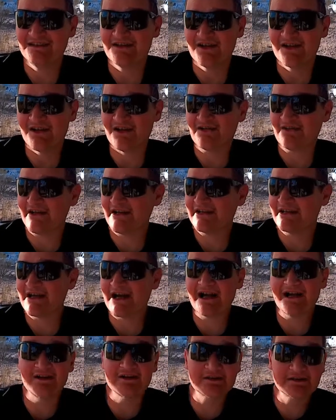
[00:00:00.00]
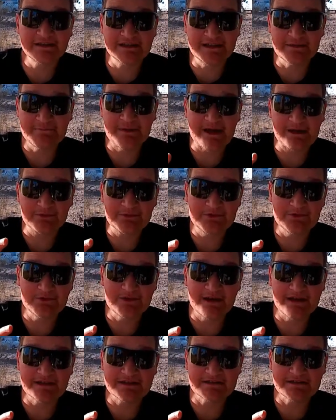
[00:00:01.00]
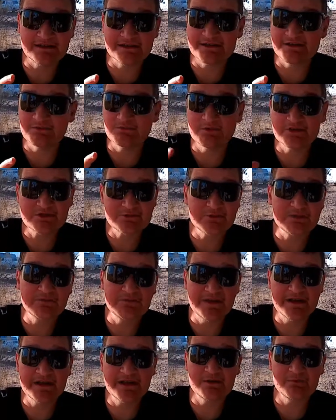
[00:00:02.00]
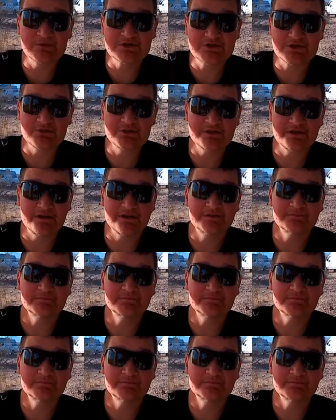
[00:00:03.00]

All right, I'll get back with you guys later once we find out what's going on.